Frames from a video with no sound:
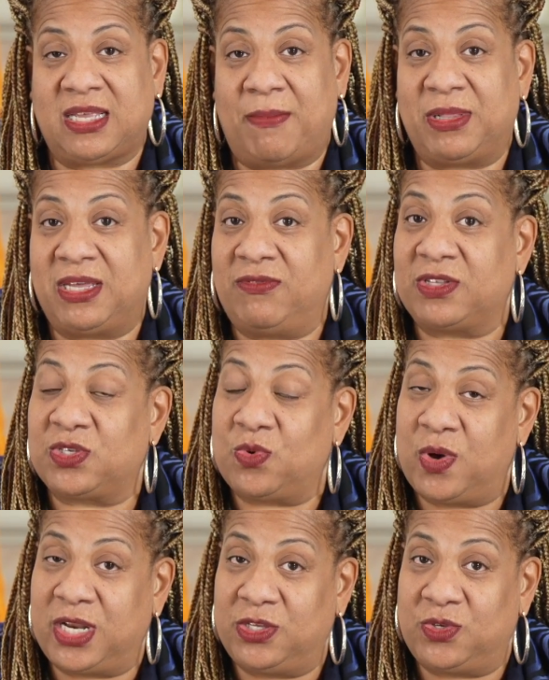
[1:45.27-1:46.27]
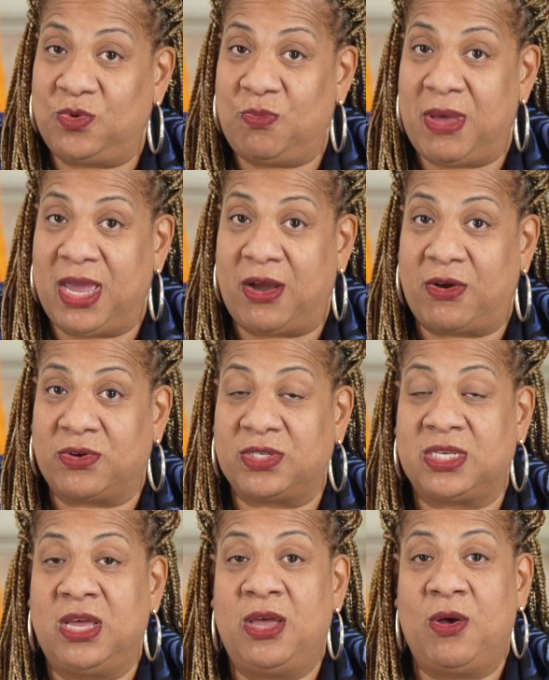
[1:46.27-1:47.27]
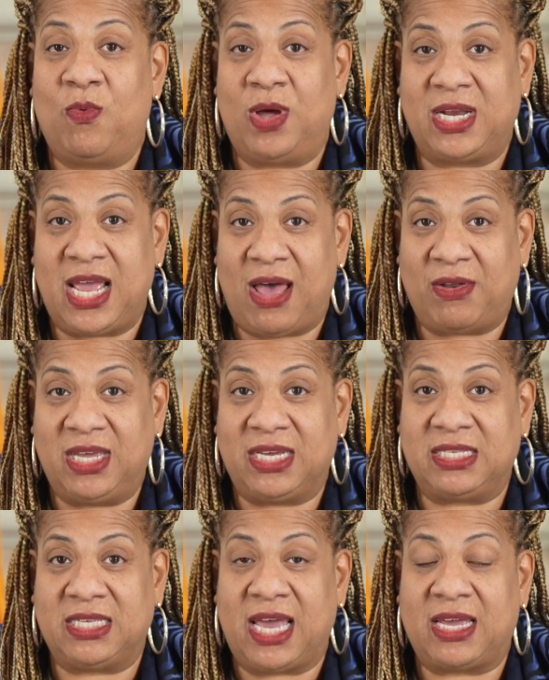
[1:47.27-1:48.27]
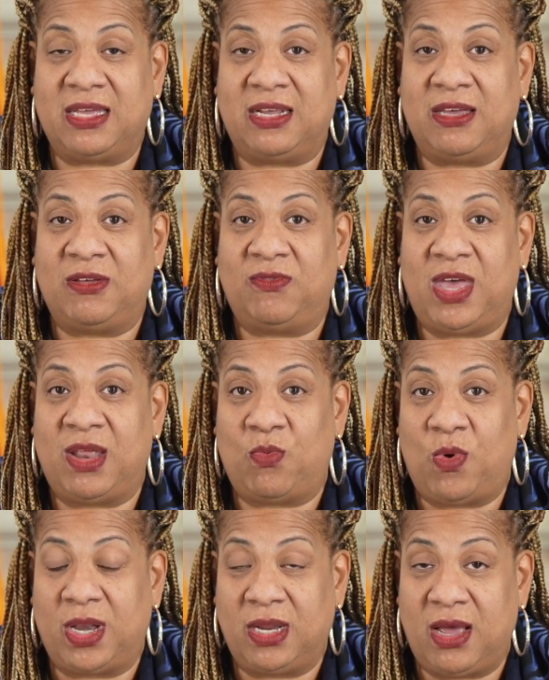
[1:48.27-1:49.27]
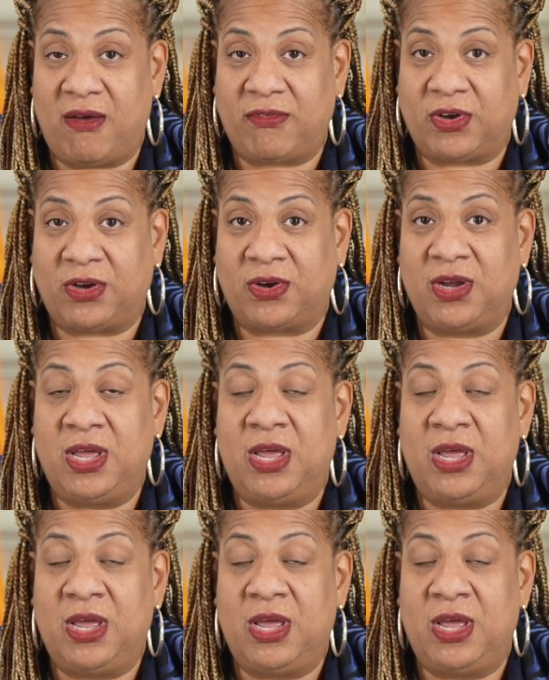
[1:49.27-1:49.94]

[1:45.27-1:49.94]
I believe it's 22 mayors, 1 county executive, and 1 governor,